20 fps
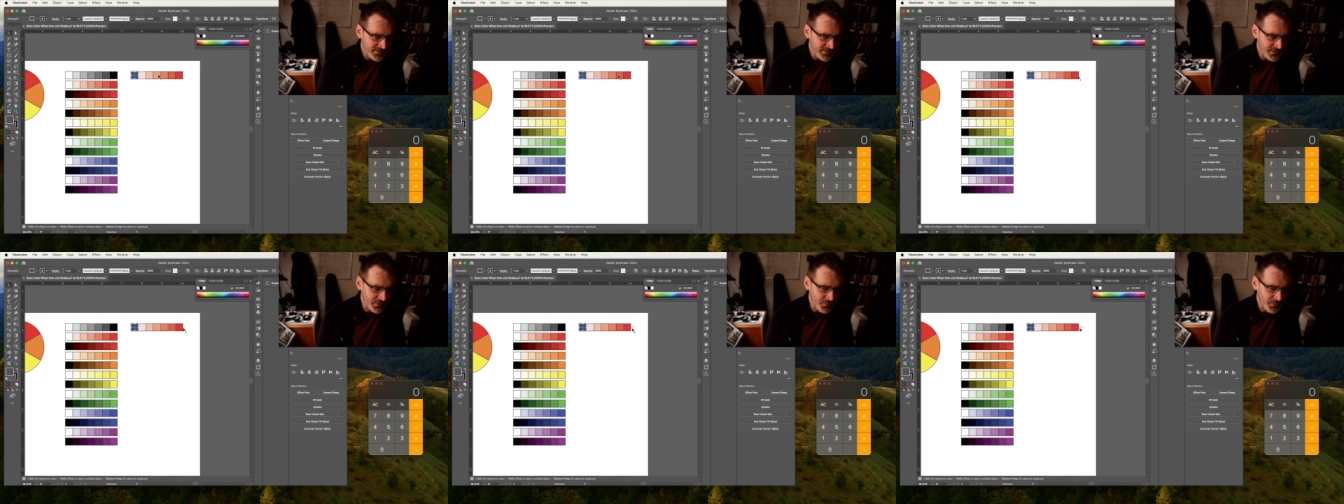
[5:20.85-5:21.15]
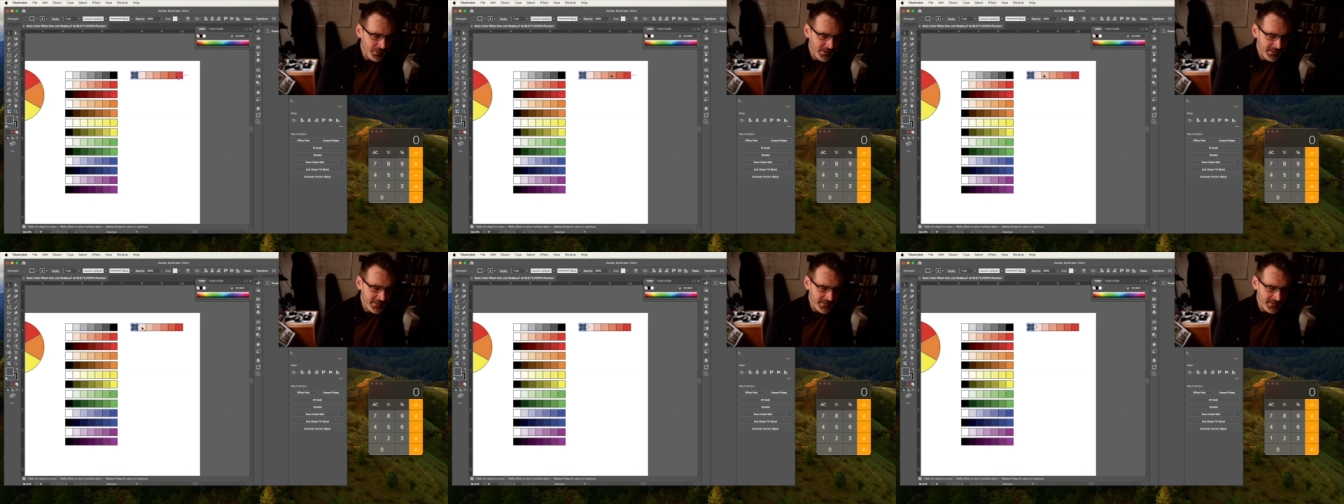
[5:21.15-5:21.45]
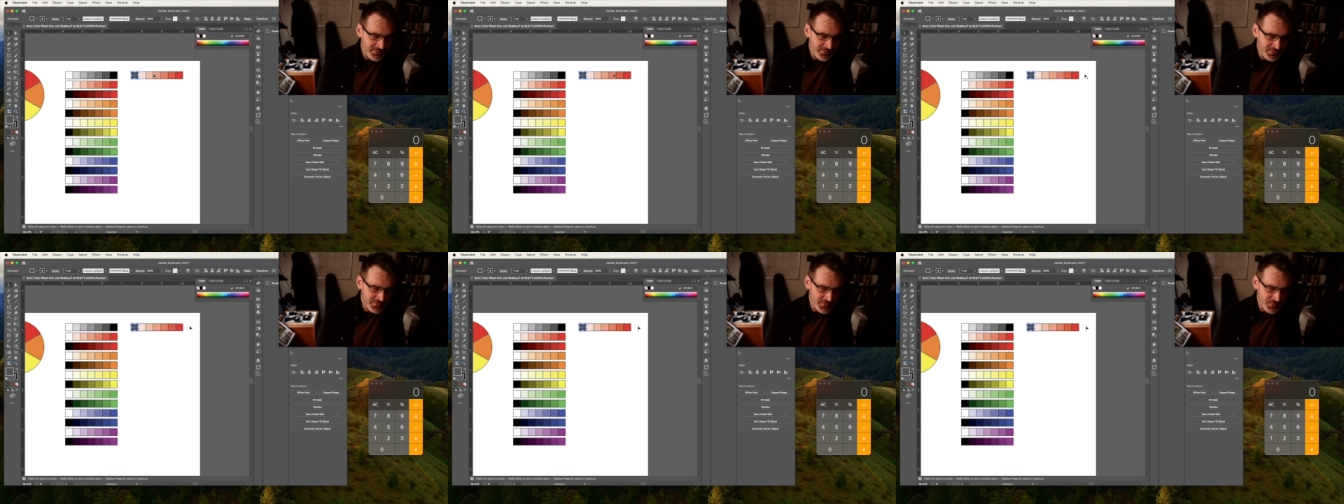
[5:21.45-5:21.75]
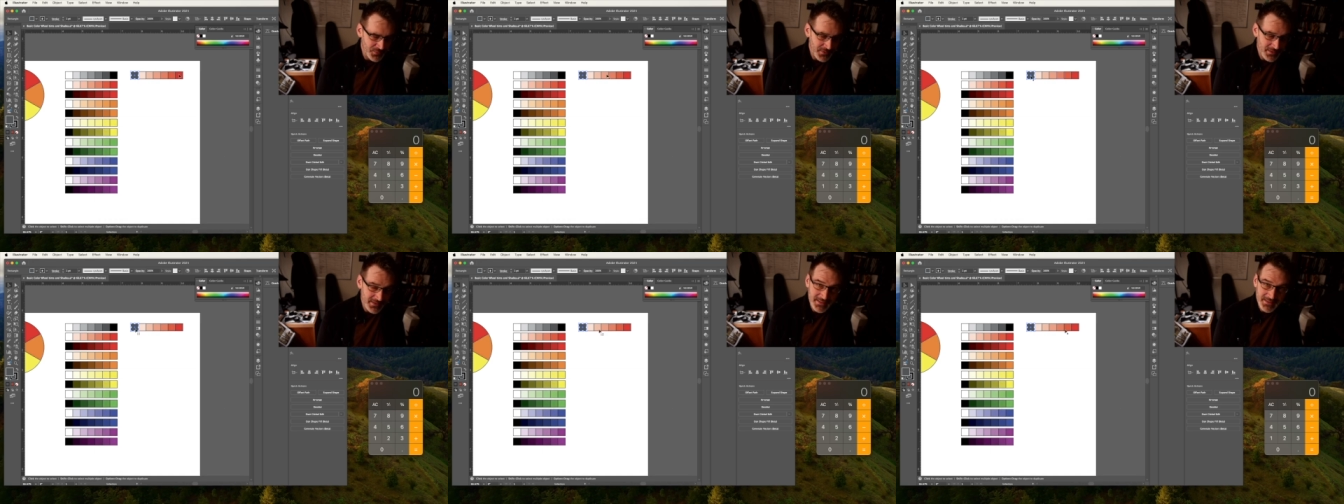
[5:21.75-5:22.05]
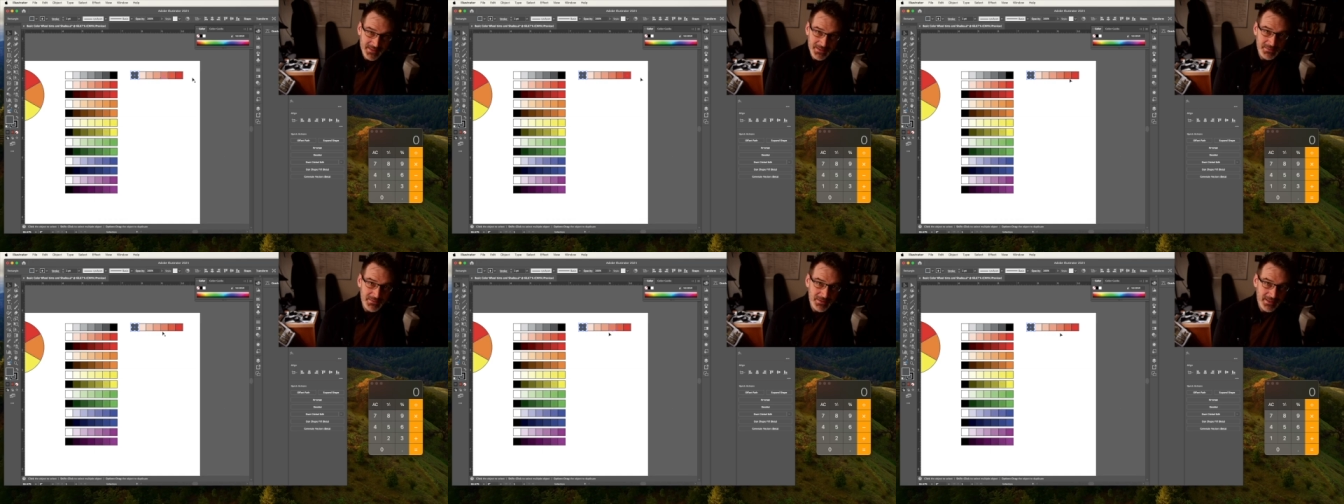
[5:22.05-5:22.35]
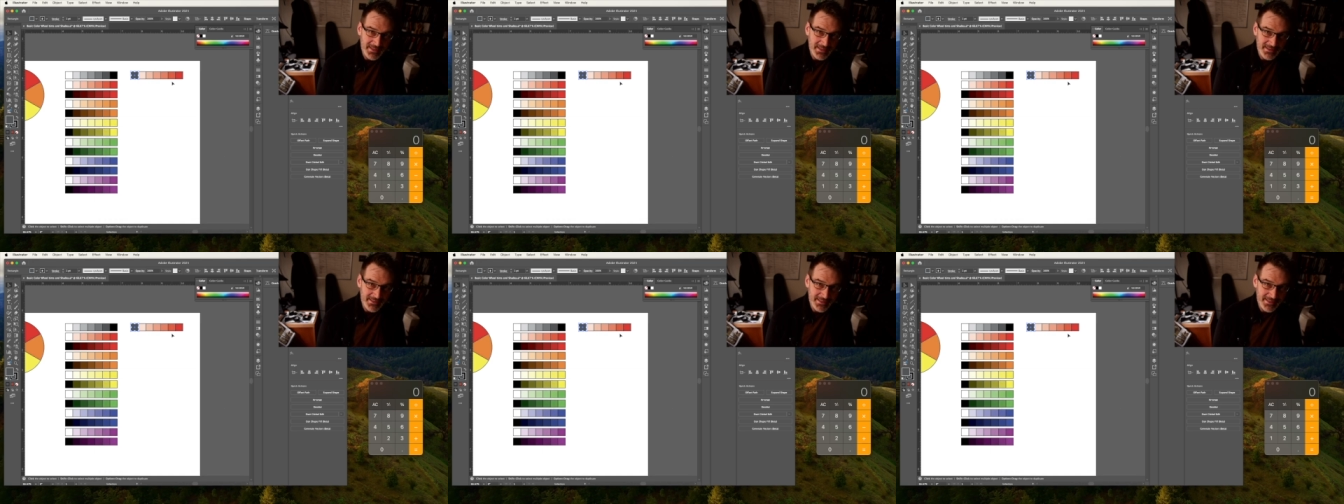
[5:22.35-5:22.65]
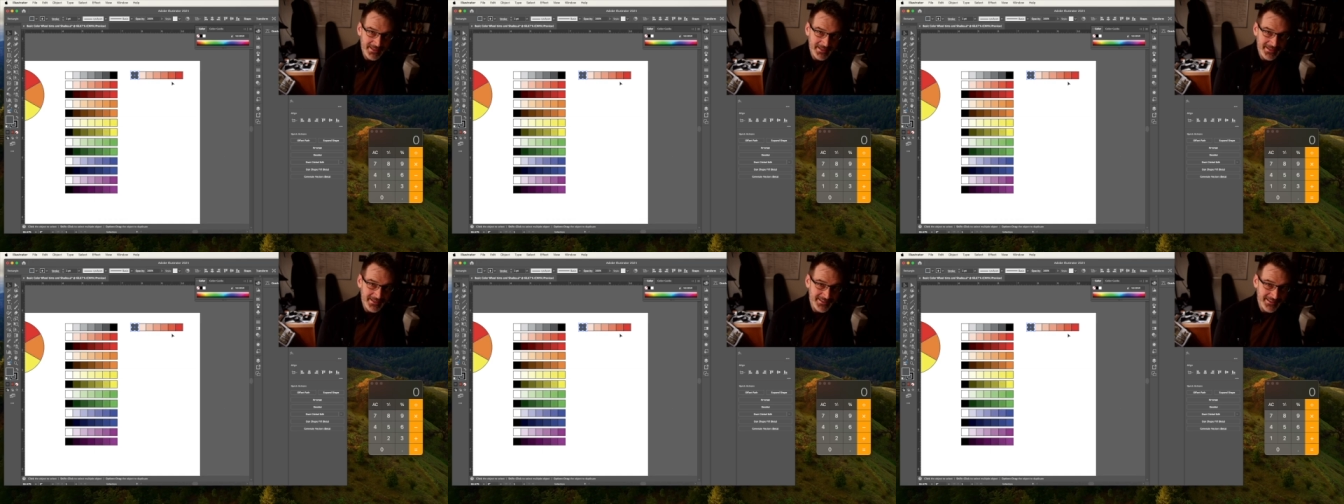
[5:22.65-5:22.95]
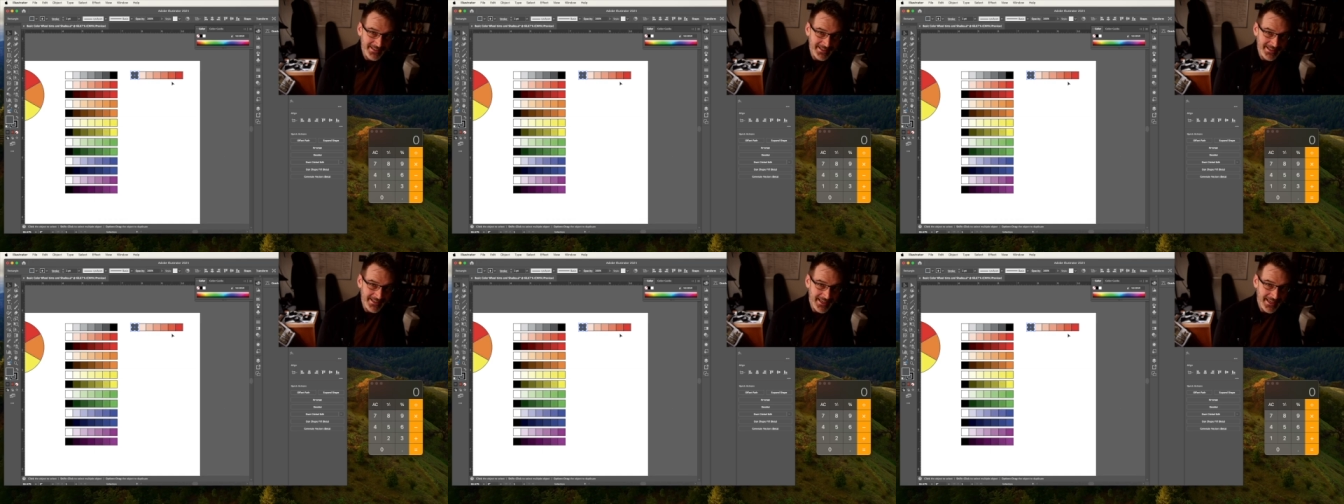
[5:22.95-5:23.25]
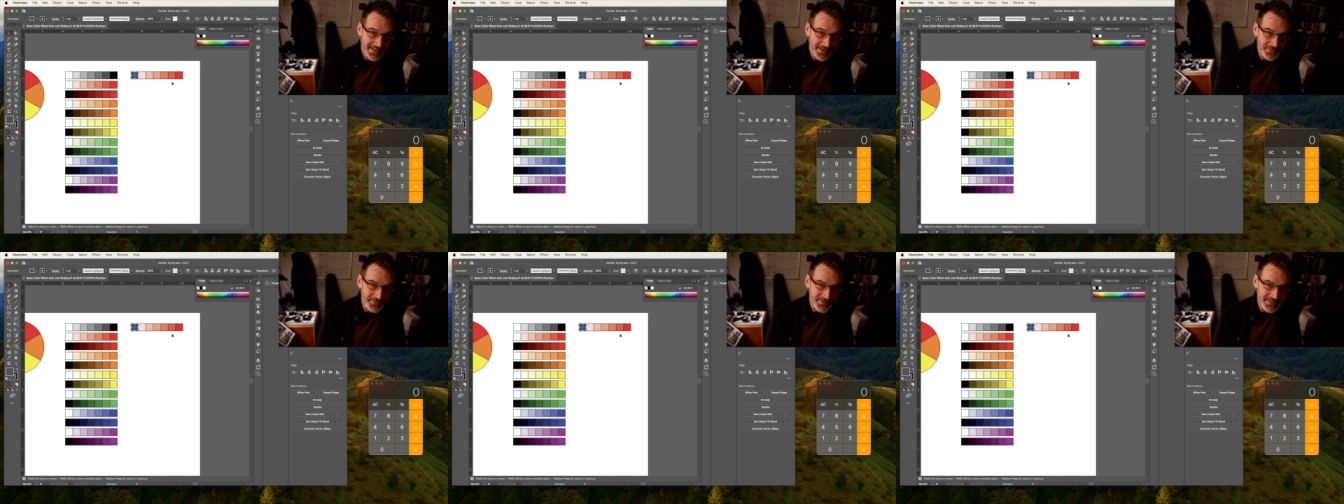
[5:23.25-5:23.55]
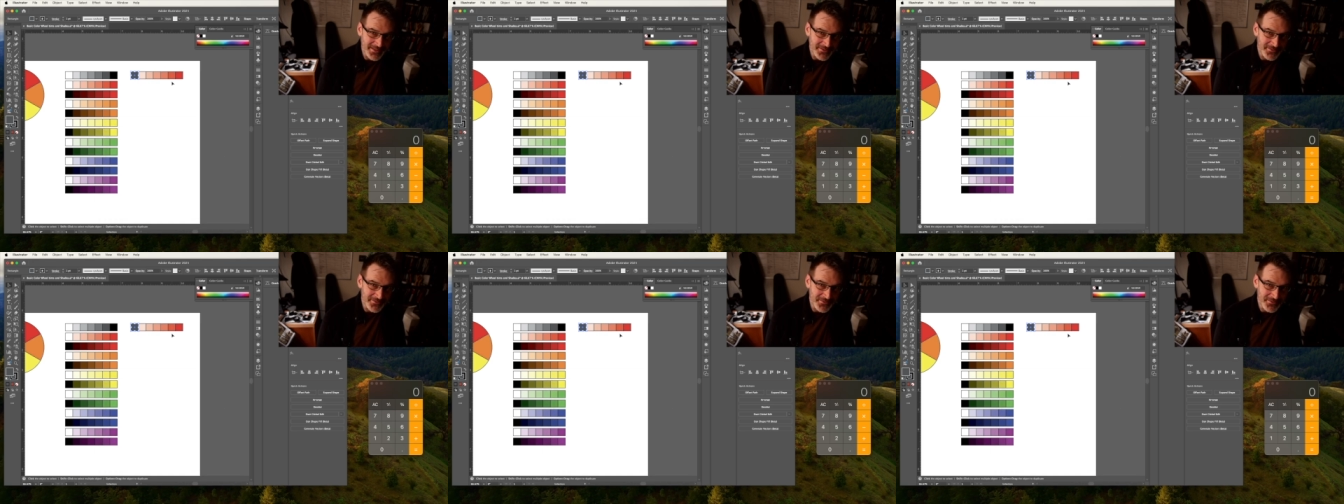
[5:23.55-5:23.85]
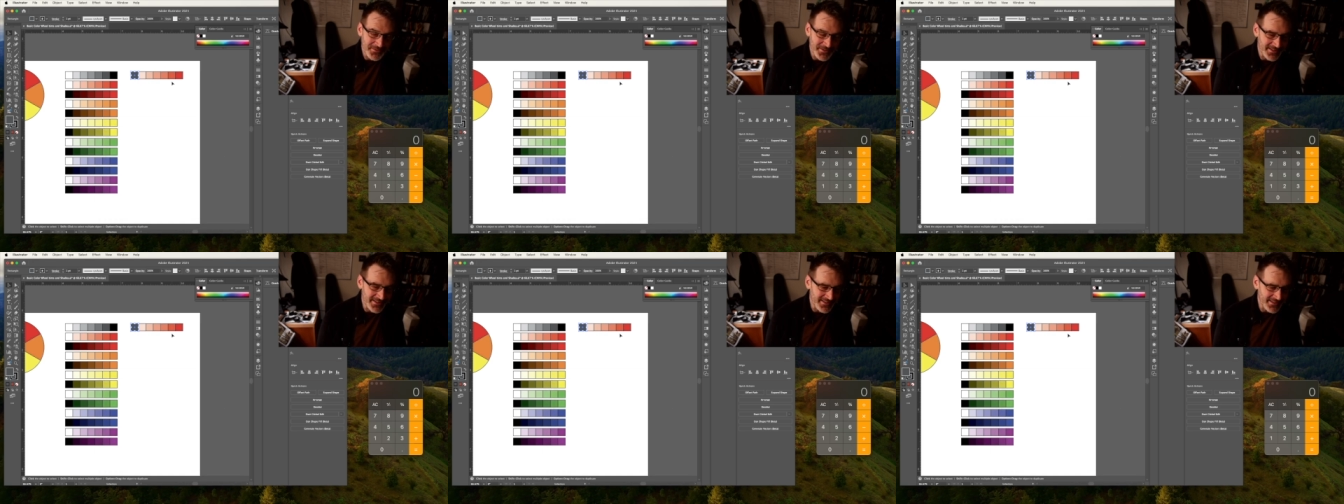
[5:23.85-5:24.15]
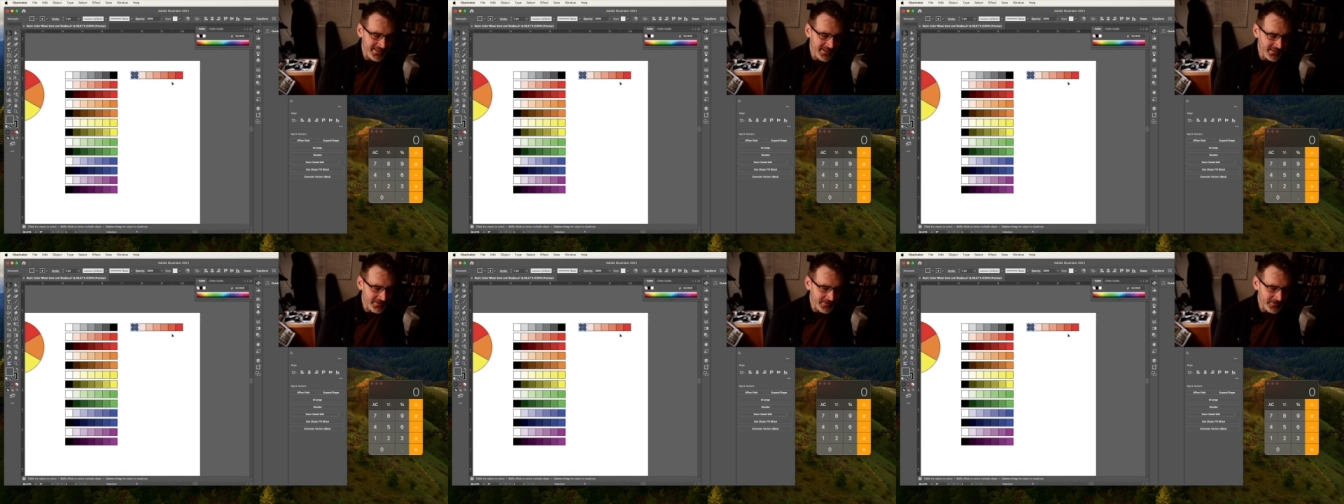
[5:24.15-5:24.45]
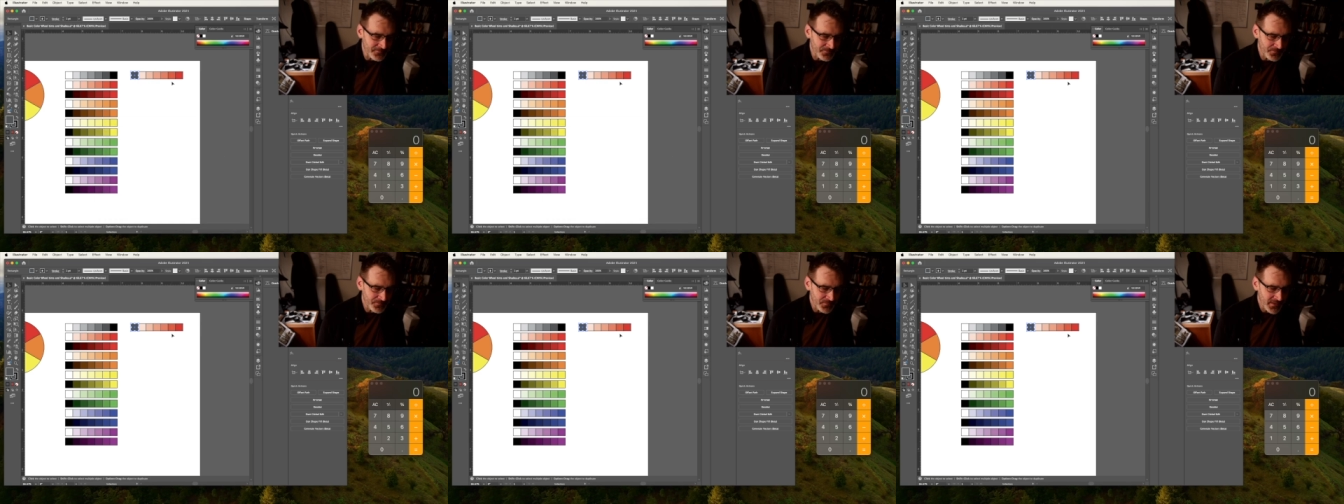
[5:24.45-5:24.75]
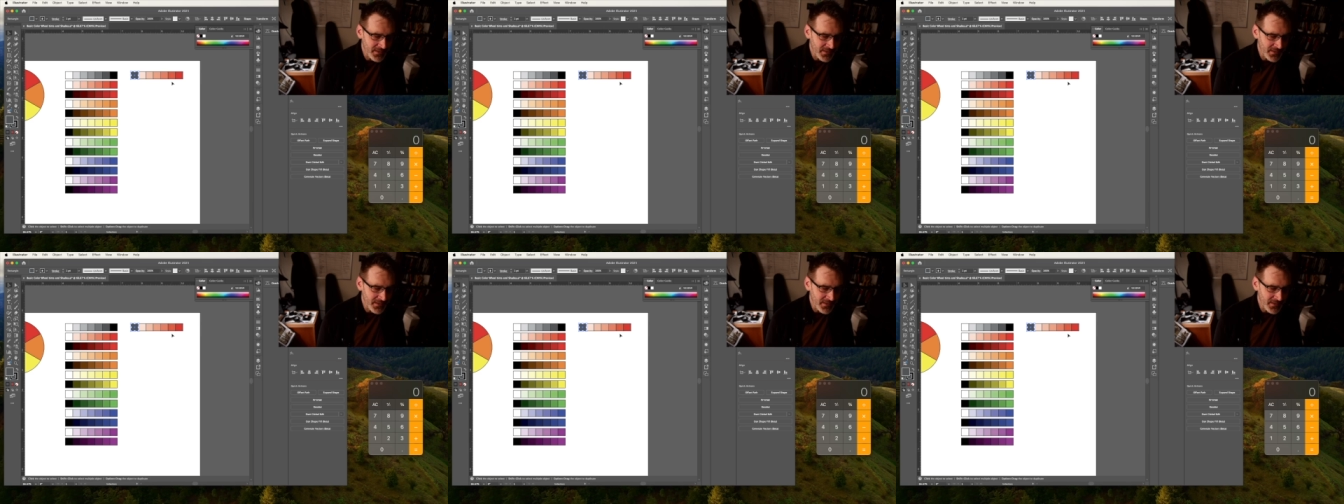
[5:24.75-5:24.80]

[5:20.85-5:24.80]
the gradient between them, like how do we get from one to the other?